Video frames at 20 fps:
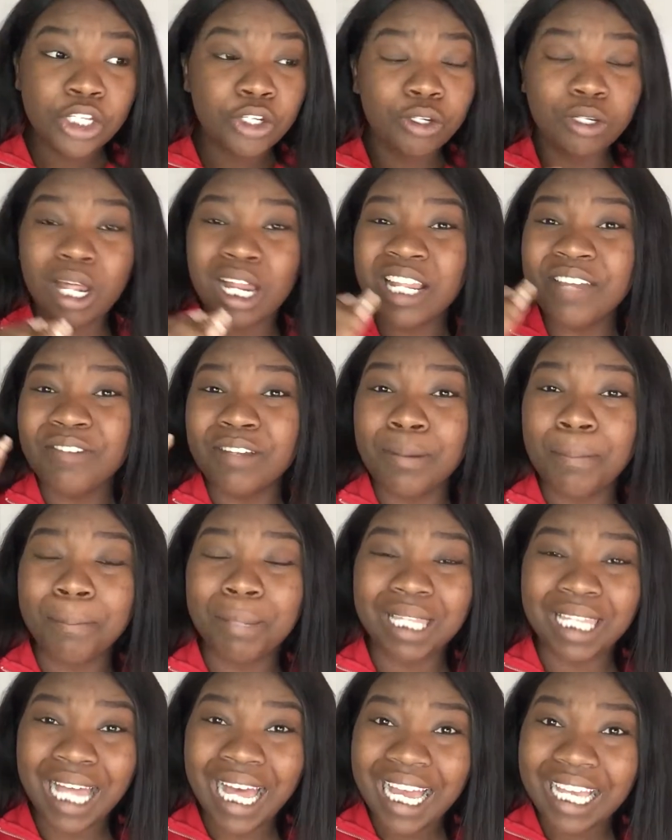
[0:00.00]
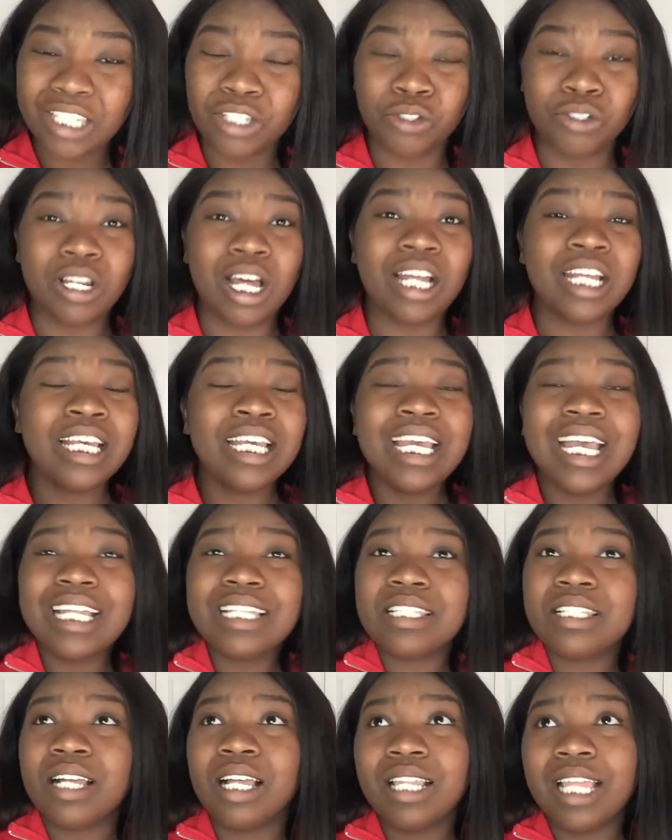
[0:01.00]
You're not even black. You're not,
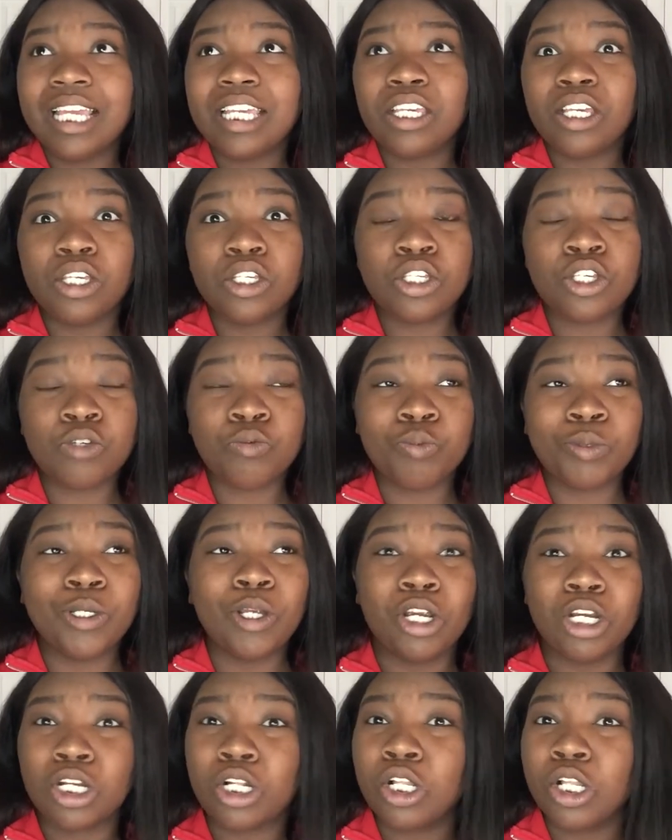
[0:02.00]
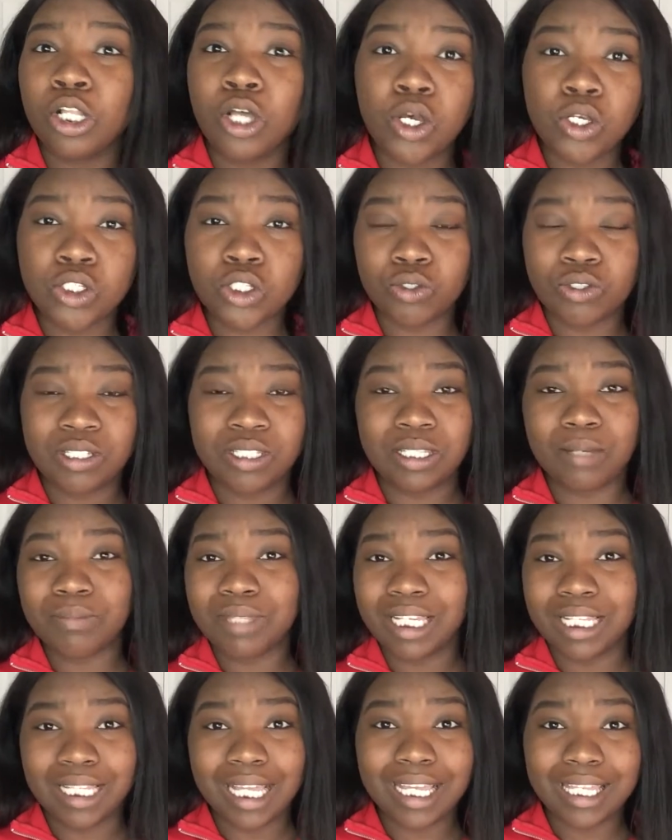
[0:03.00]
it's not like we are close or
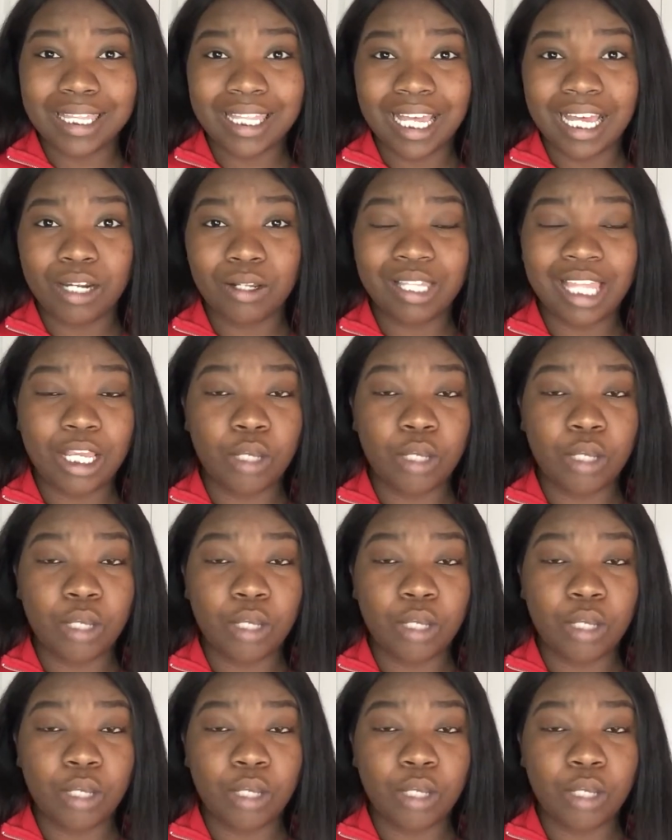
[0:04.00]
something like that.